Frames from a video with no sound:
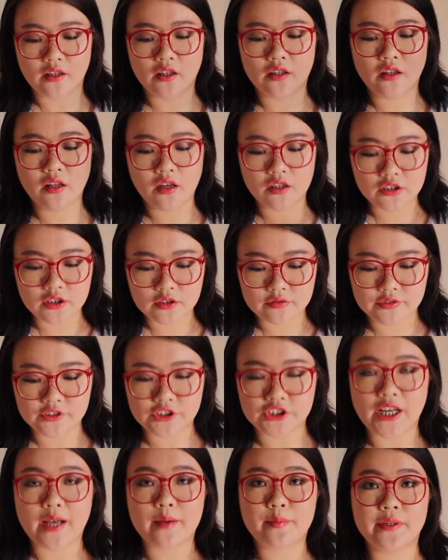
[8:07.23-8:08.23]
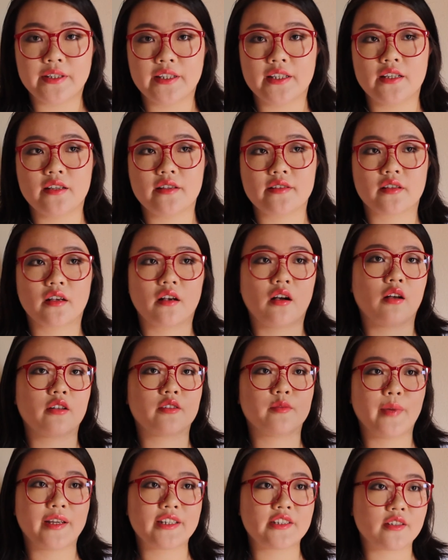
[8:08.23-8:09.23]
a lot of Japanese
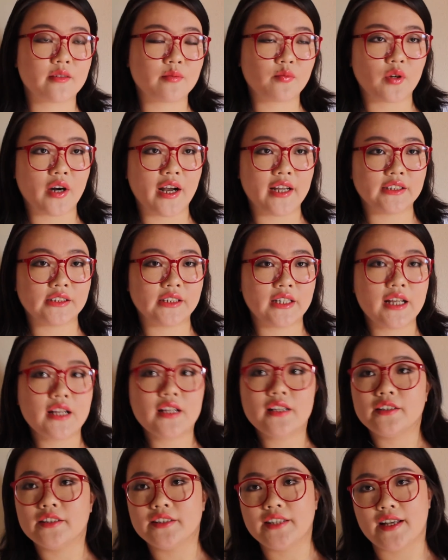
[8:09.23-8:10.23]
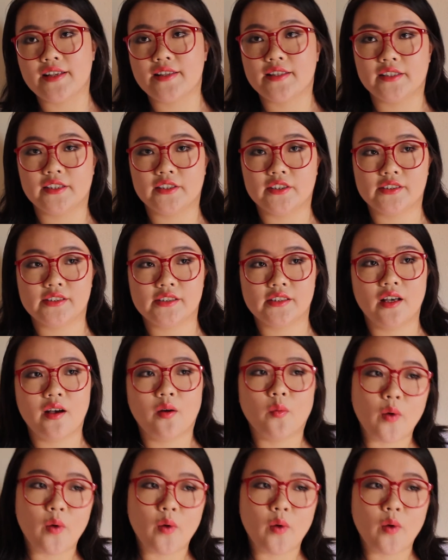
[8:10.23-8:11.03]
cosmetic brand does this,